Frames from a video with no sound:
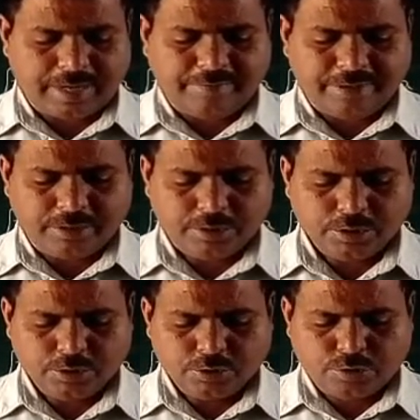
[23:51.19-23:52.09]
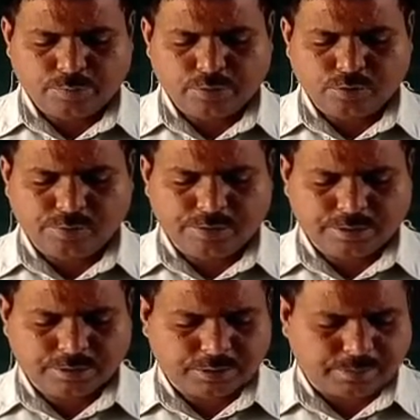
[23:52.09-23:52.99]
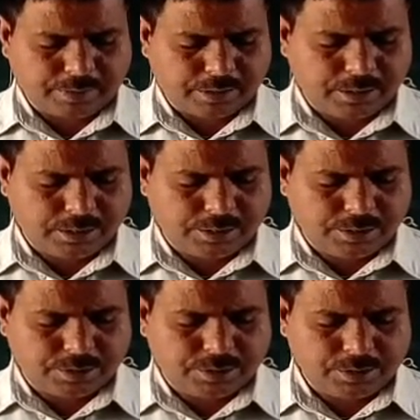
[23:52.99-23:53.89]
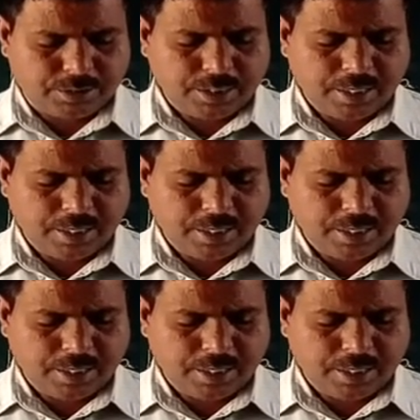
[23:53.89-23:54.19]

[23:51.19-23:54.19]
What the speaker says: having tuberculosis, but the disease